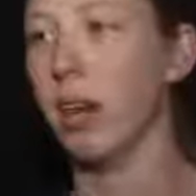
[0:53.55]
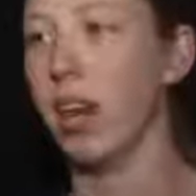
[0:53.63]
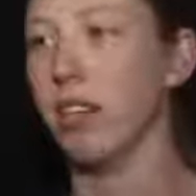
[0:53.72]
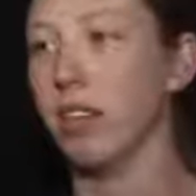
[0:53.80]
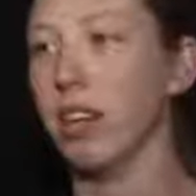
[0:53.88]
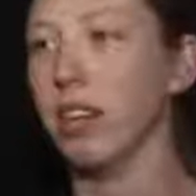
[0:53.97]
We
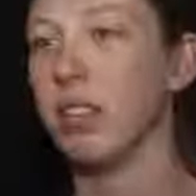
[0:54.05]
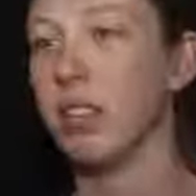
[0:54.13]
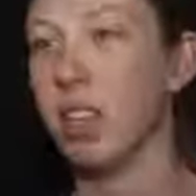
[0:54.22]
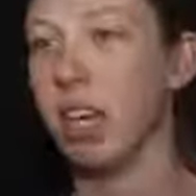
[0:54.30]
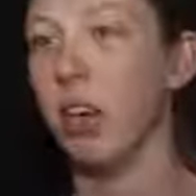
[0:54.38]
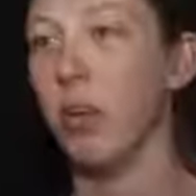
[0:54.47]
have to
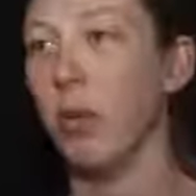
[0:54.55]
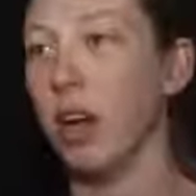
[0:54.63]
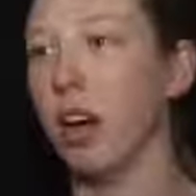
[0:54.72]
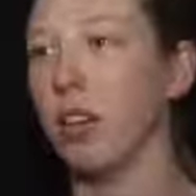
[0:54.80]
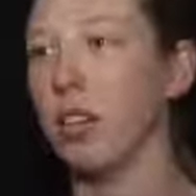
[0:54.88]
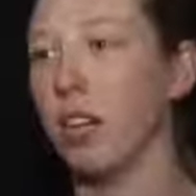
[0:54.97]
stay who
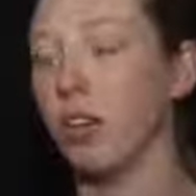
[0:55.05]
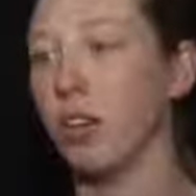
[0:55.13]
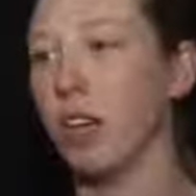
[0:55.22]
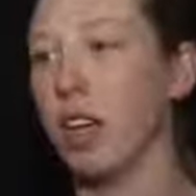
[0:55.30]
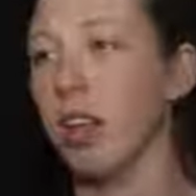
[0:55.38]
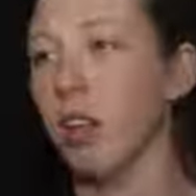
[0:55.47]
we are, stay
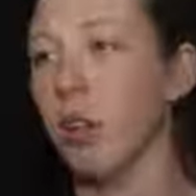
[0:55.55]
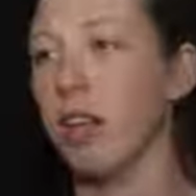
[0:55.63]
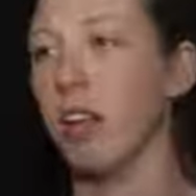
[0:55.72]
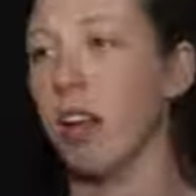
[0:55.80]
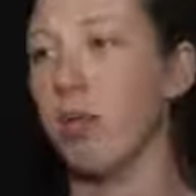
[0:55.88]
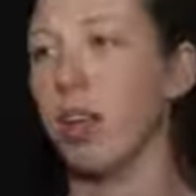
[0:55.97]
true to Illinois
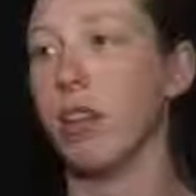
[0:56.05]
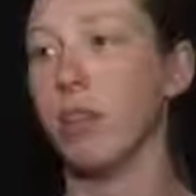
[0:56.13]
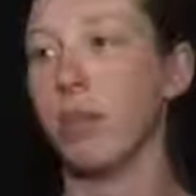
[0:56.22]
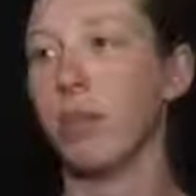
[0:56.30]
volleyball.